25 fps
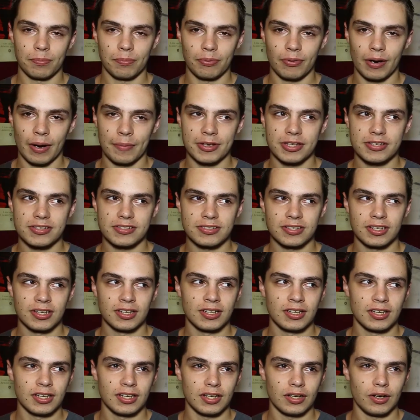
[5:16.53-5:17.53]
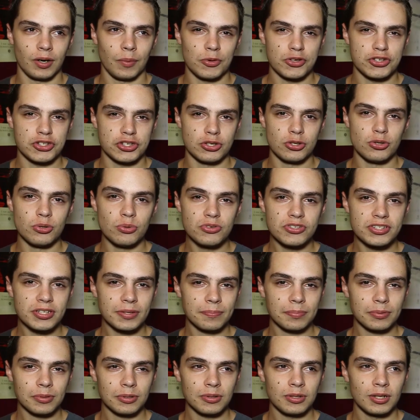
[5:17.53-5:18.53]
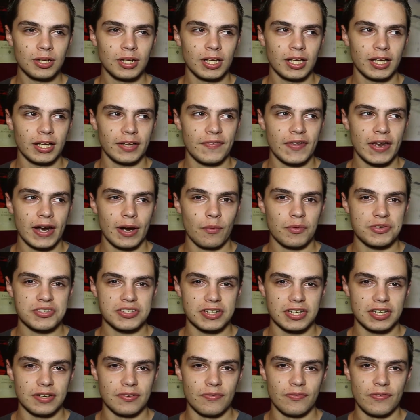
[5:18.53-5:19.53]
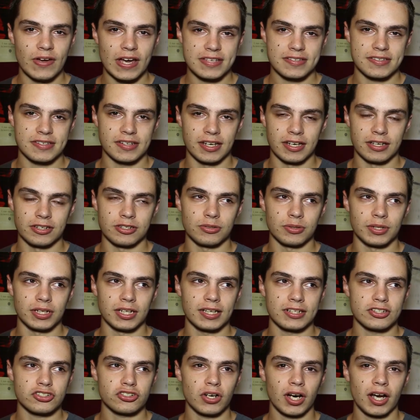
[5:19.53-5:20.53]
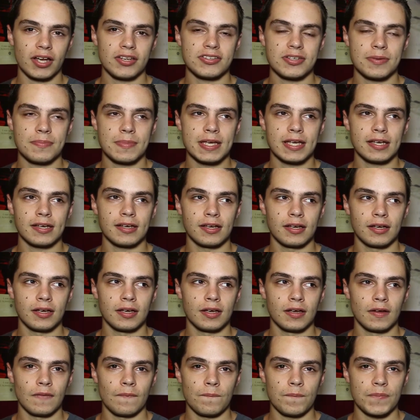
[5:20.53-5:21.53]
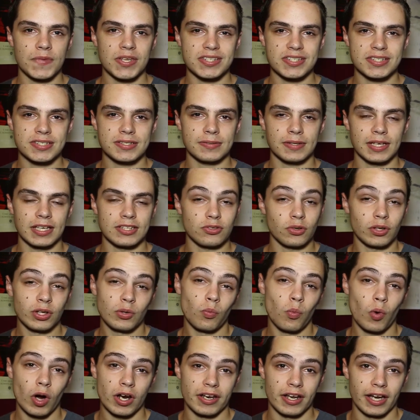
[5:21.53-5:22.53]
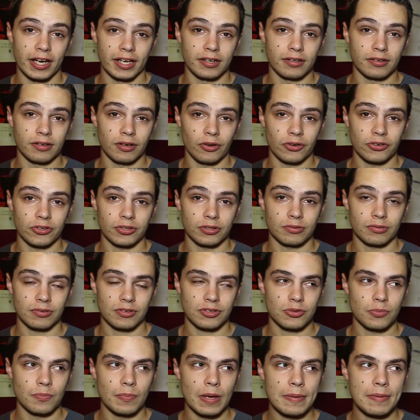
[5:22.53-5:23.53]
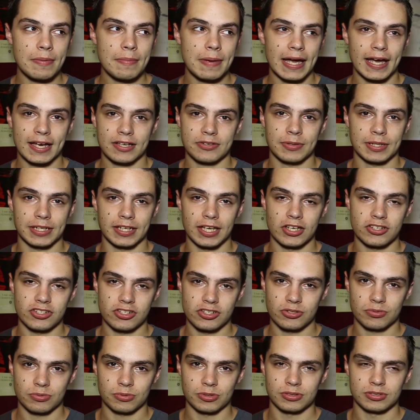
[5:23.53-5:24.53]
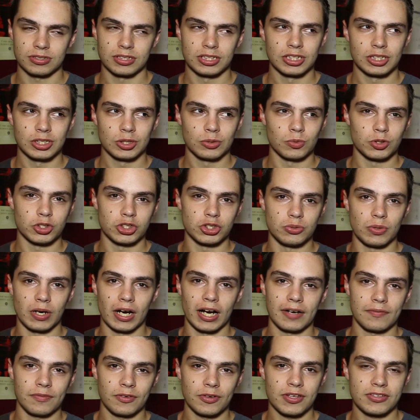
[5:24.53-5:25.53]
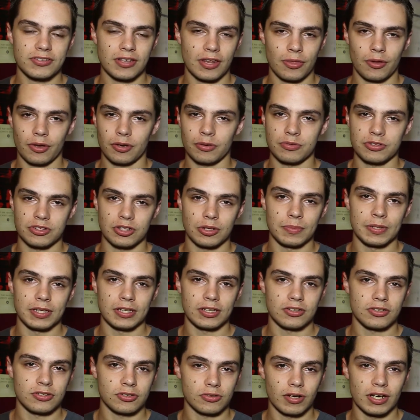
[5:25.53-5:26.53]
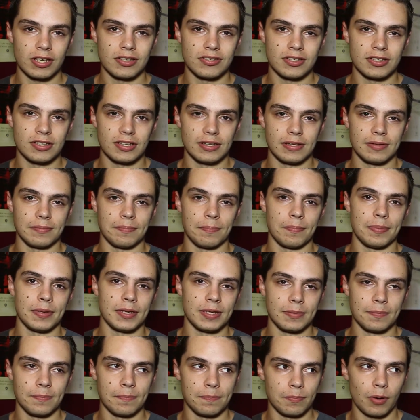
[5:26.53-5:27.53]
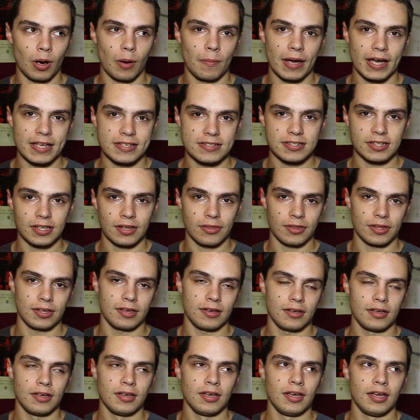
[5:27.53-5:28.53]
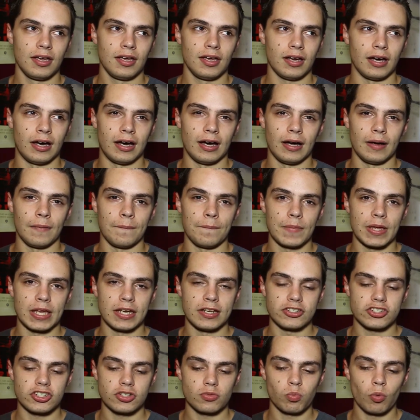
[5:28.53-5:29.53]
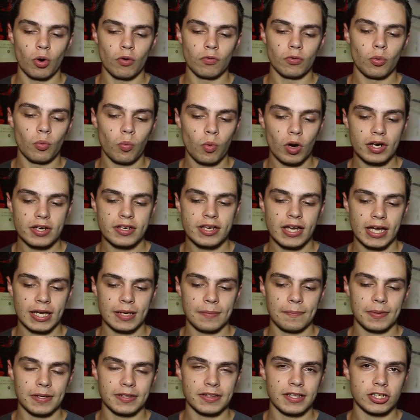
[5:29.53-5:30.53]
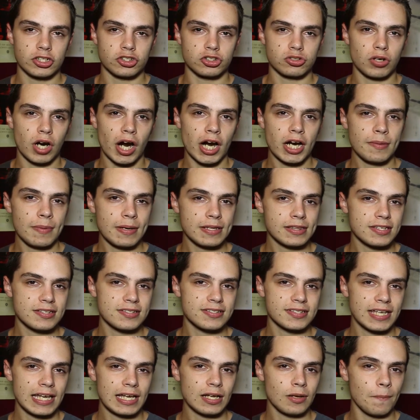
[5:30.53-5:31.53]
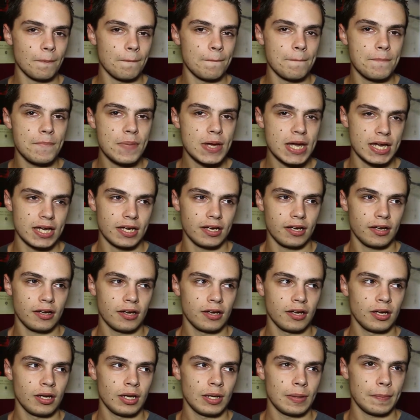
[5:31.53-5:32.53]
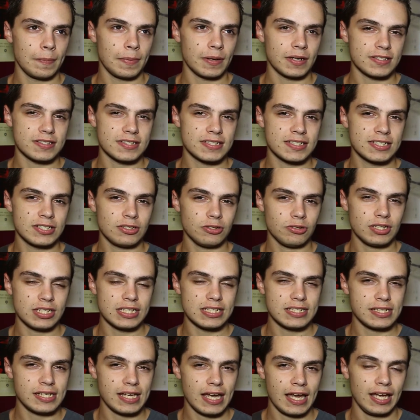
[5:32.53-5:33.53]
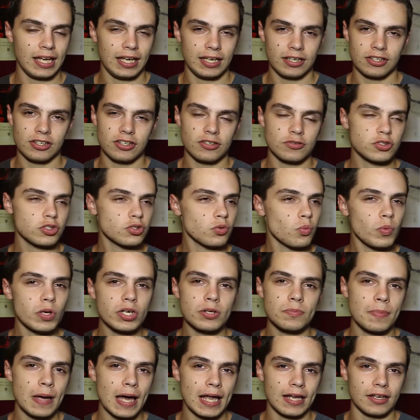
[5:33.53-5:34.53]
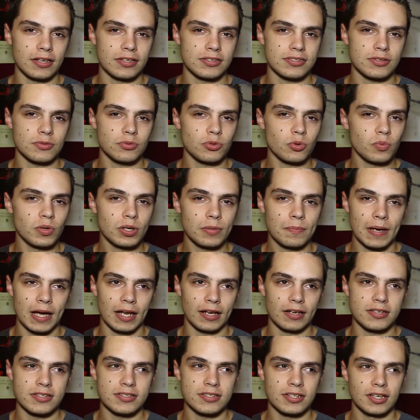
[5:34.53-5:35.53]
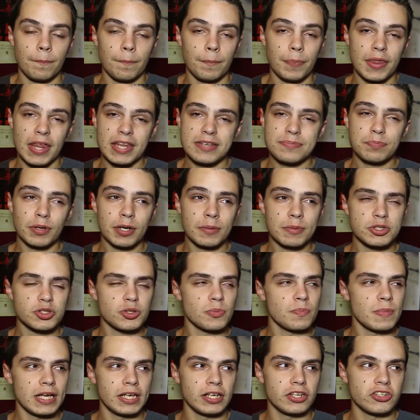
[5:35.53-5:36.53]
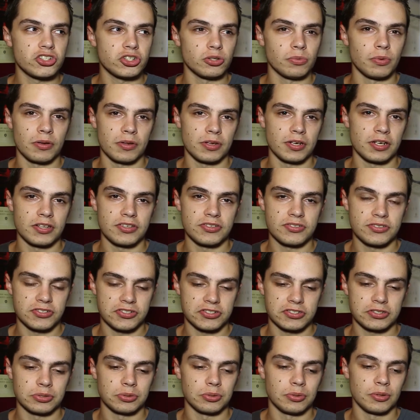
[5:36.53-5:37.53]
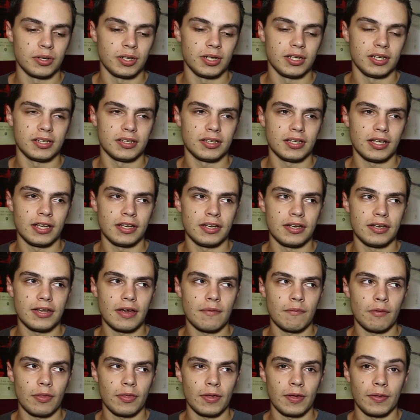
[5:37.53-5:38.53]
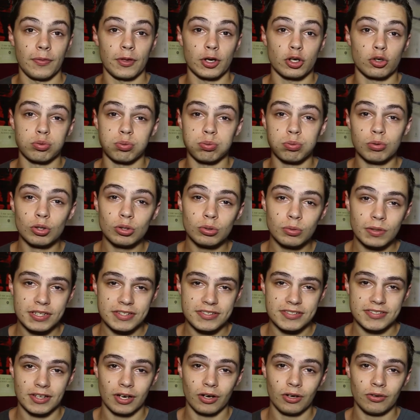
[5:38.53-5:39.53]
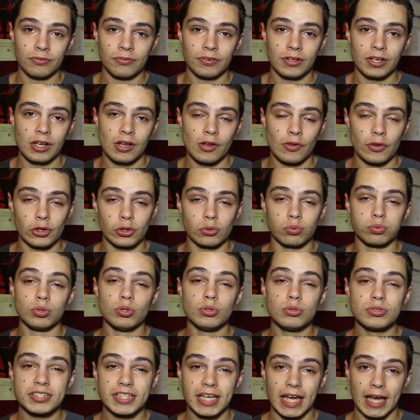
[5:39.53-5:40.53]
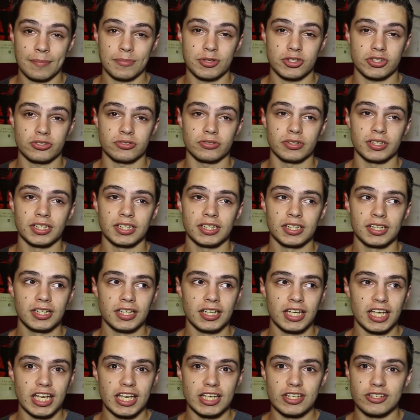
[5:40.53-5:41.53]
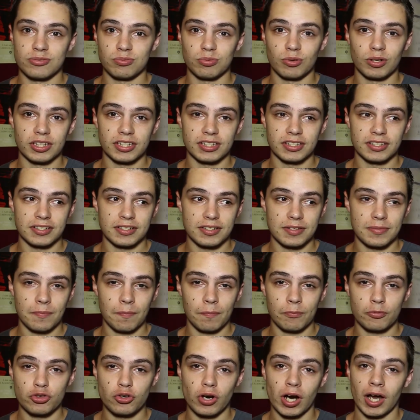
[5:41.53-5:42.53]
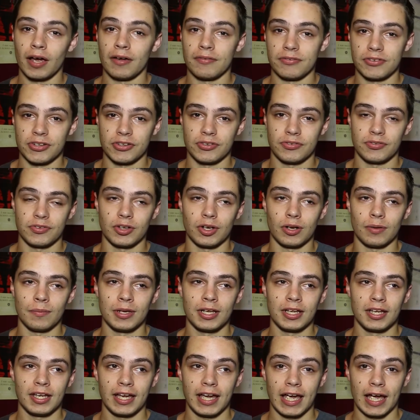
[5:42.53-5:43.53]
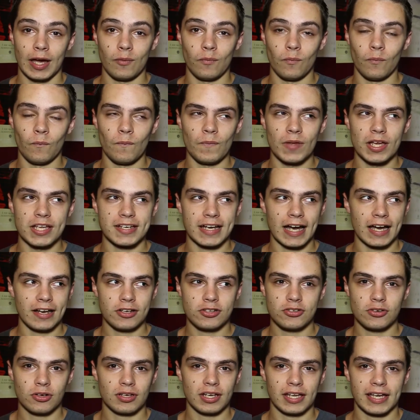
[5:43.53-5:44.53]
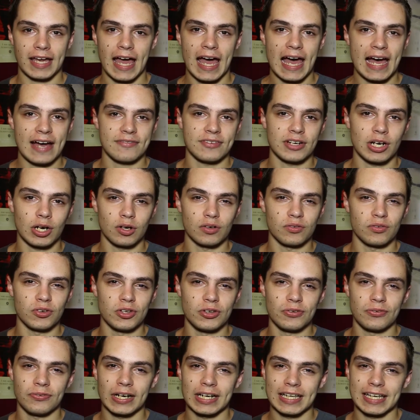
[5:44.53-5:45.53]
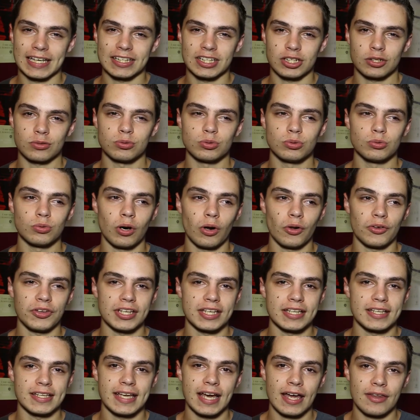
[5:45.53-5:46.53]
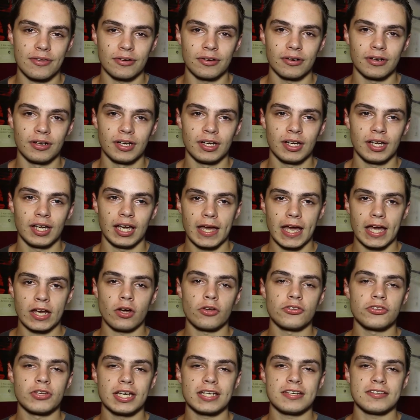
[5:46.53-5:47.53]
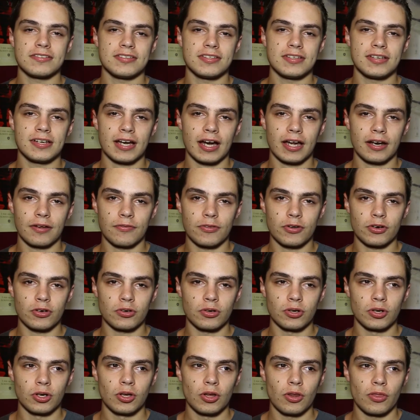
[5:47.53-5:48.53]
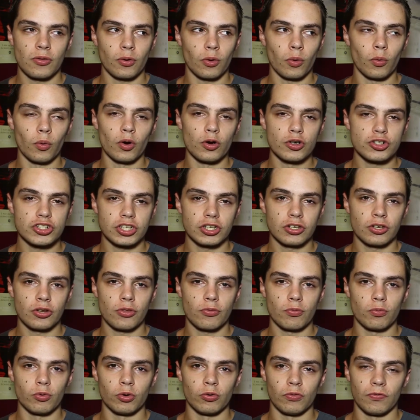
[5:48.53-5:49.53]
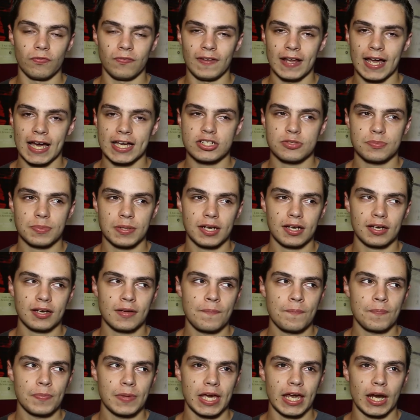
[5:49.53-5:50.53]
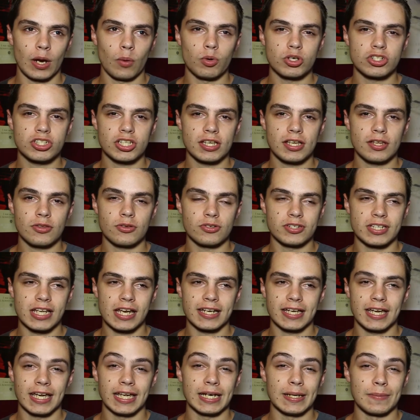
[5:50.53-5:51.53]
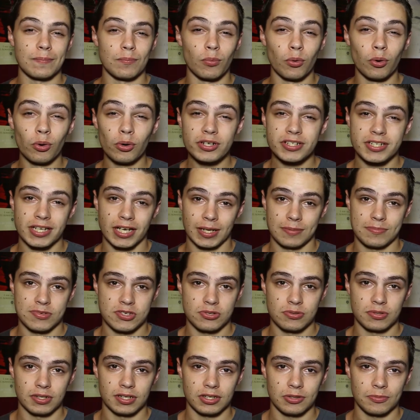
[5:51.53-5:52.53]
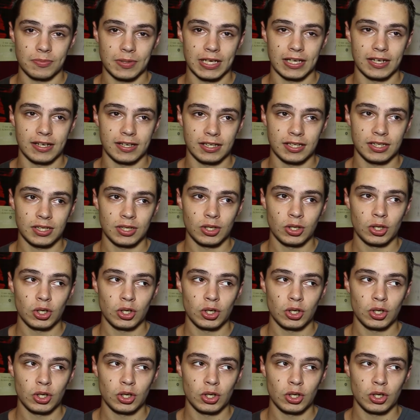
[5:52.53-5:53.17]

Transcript: premise, almost too simple that I wasn't invested into it. It tries to make this, it's only one night also, so maybe my expectations were too high for this. I thought it was gonna be this crazy, big, bombastic thing, and it's just over one night, but they try to make the scale big, but it's still contained, and it was just a weird balance. It was a weird balance. But that's pretty much the main issue with it, is the story and everything. The crew itself, the crew's chemistry, is what drives this film. And it kind of took like half an hour for you to finally get the crew all together. And also you get to see kind of their origin through flashback, and I wish they either dedicated more time to it at the beginning,